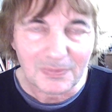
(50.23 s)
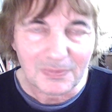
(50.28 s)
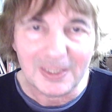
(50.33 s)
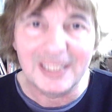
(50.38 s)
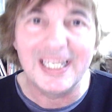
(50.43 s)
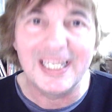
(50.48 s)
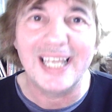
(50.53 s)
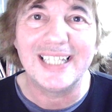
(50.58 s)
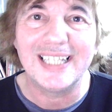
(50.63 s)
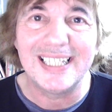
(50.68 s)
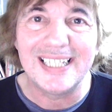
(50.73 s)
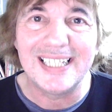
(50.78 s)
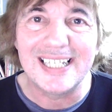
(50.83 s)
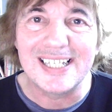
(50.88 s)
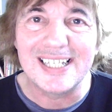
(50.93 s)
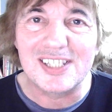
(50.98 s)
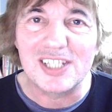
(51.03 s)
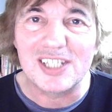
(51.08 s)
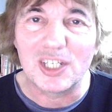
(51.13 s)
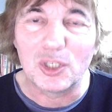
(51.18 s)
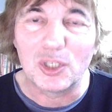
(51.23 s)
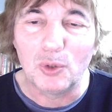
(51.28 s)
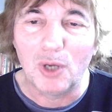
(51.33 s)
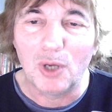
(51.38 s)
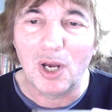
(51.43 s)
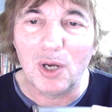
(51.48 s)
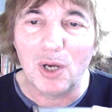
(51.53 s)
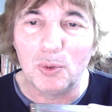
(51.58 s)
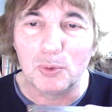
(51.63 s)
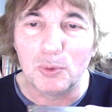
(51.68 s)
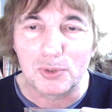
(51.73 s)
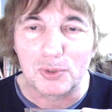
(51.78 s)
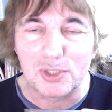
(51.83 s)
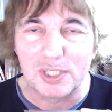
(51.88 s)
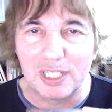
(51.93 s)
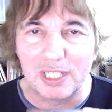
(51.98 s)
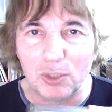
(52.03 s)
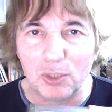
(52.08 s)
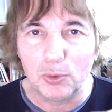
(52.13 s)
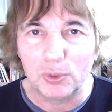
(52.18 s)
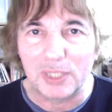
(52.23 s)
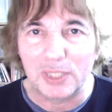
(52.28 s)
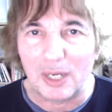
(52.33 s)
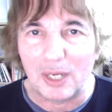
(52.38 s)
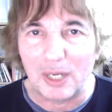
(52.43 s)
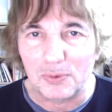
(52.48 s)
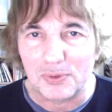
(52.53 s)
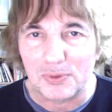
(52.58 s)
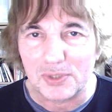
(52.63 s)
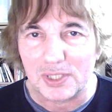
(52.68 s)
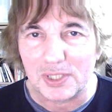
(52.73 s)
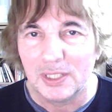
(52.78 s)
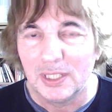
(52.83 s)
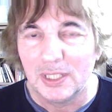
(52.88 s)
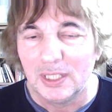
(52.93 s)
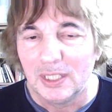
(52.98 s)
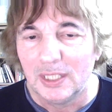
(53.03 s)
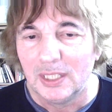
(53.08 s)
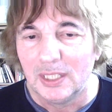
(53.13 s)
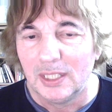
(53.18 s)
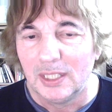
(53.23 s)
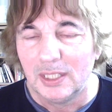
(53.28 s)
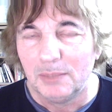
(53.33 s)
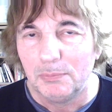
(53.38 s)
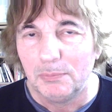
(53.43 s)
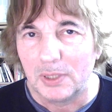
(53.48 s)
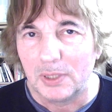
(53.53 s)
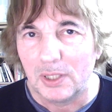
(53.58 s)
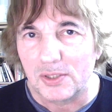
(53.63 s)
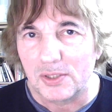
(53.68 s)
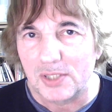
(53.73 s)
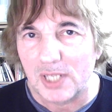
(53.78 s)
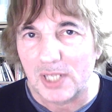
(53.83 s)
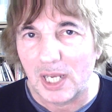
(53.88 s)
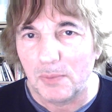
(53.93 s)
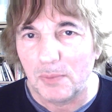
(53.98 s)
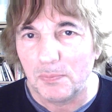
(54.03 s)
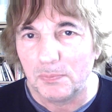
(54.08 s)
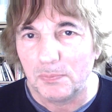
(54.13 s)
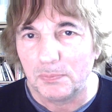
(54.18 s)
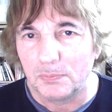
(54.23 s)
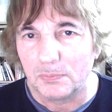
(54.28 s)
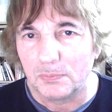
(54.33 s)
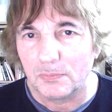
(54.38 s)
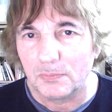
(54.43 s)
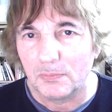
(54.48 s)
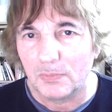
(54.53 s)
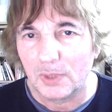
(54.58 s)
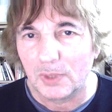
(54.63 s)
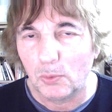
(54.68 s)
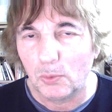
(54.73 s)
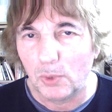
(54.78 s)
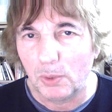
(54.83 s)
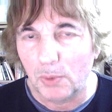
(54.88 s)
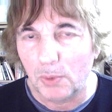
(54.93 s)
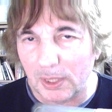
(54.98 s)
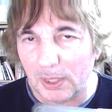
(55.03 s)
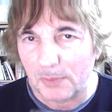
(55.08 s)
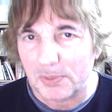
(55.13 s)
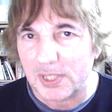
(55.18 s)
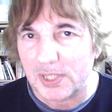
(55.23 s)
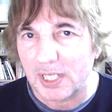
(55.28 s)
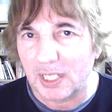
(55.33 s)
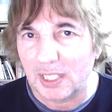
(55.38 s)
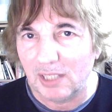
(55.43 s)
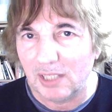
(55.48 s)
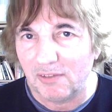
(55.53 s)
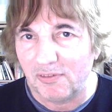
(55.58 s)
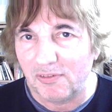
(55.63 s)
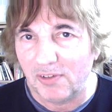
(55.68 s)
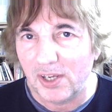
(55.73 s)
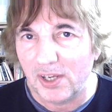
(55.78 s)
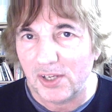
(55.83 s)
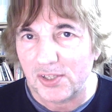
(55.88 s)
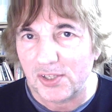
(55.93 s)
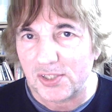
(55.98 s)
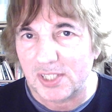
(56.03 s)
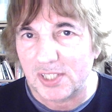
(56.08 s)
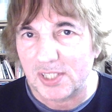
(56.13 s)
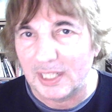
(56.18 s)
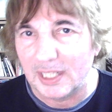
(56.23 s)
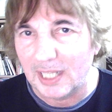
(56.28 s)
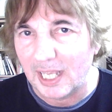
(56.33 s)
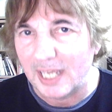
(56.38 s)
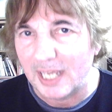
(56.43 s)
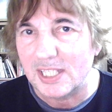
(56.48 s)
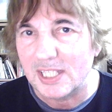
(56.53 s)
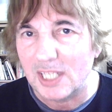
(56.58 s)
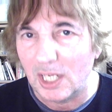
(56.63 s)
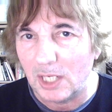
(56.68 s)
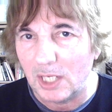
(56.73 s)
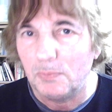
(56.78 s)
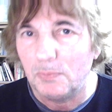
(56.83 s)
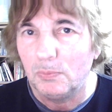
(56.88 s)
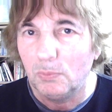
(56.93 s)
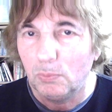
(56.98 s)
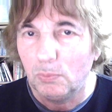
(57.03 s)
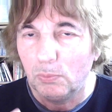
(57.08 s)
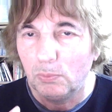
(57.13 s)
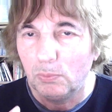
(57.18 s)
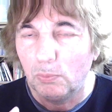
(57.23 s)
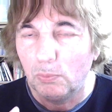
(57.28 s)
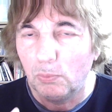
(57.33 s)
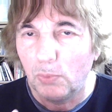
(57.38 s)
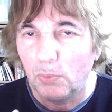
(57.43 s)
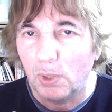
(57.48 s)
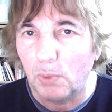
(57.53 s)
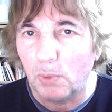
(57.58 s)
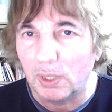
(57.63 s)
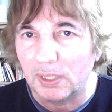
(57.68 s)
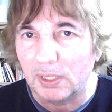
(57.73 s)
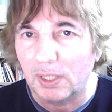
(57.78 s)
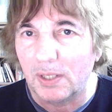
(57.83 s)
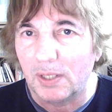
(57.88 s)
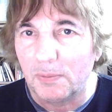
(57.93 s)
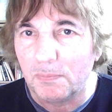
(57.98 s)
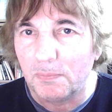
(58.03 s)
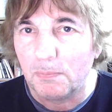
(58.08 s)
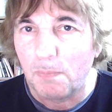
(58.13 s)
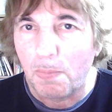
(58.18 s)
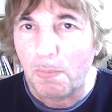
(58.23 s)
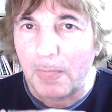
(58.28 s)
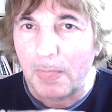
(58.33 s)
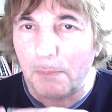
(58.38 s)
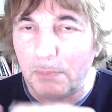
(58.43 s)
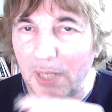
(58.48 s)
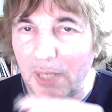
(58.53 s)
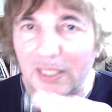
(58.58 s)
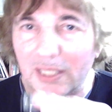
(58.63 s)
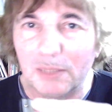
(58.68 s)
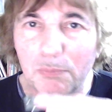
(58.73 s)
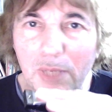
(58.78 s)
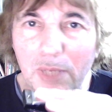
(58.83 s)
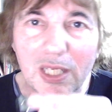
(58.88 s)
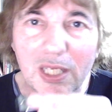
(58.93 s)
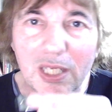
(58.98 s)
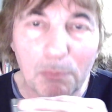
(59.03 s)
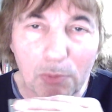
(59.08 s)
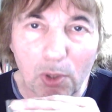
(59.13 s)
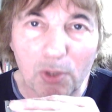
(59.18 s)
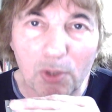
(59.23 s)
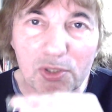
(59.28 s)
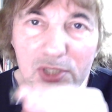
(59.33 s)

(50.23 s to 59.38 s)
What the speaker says: getting these single holes singled out, because we want them single at first, and later we want to be able to make them not